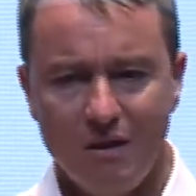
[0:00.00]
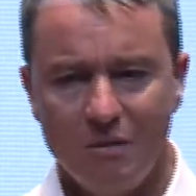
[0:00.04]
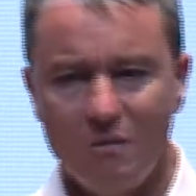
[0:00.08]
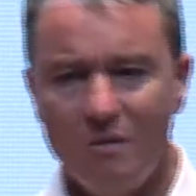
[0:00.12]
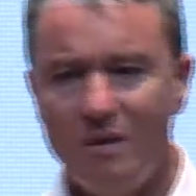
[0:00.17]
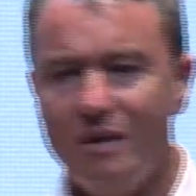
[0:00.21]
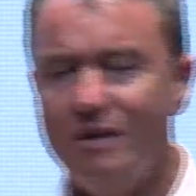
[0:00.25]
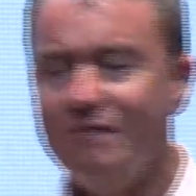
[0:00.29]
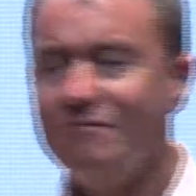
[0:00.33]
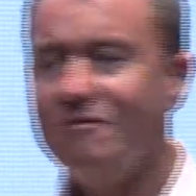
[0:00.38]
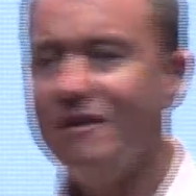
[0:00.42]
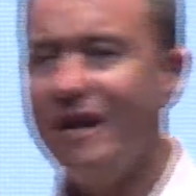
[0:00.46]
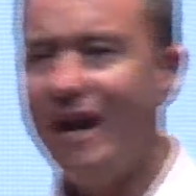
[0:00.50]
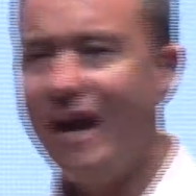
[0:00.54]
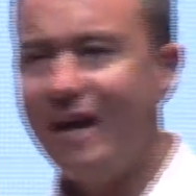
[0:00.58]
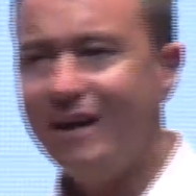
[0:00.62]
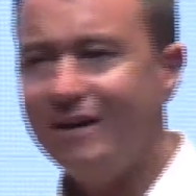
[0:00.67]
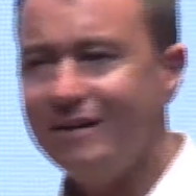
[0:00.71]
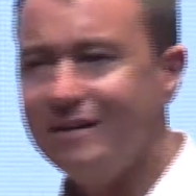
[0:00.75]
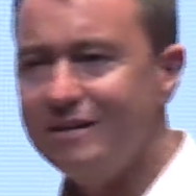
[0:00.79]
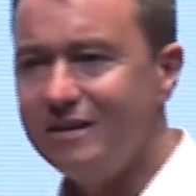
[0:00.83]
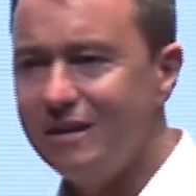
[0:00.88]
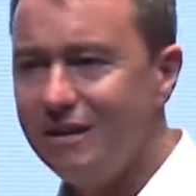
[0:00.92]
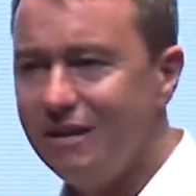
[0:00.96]
Well, in
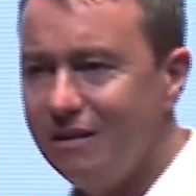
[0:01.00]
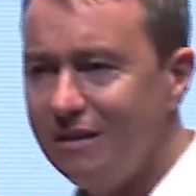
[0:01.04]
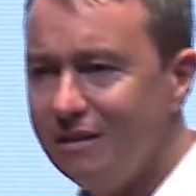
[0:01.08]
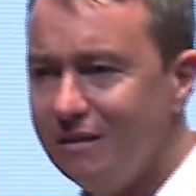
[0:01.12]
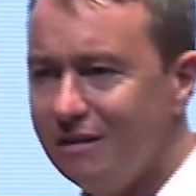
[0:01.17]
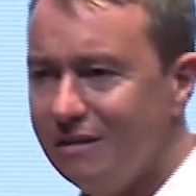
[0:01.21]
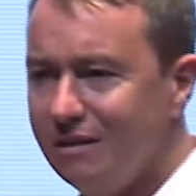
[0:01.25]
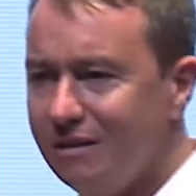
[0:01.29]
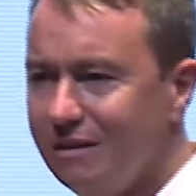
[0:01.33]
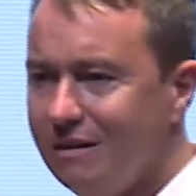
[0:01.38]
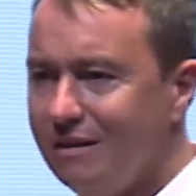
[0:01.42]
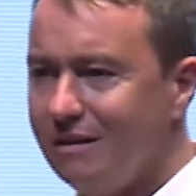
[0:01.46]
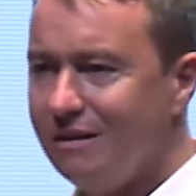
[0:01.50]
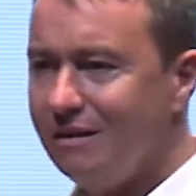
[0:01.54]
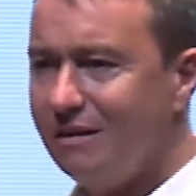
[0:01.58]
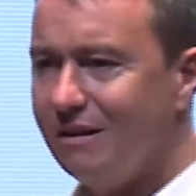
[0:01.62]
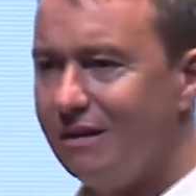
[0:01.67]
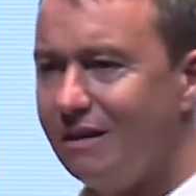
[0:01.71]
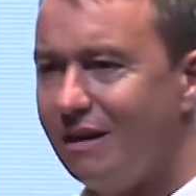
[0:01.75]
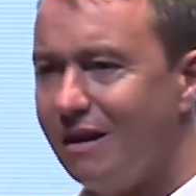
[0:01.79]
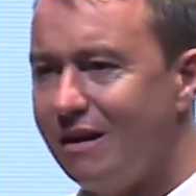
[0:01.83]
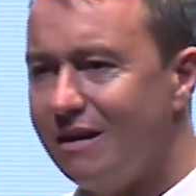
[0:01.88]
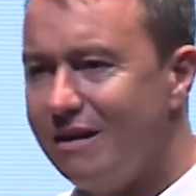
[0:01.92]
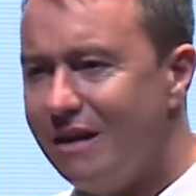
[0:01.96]
reality,
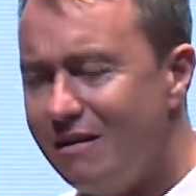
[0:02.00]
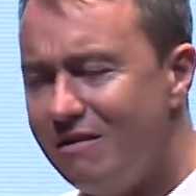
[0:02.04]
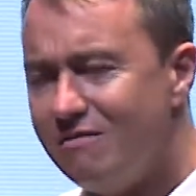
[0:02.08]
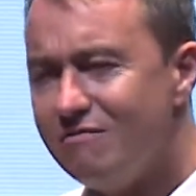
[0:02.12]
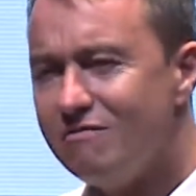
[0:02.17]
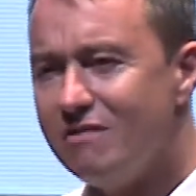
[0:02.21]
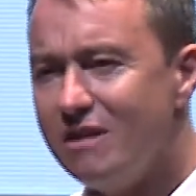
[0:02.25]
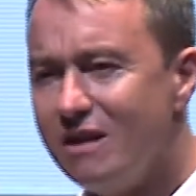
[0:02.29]
I then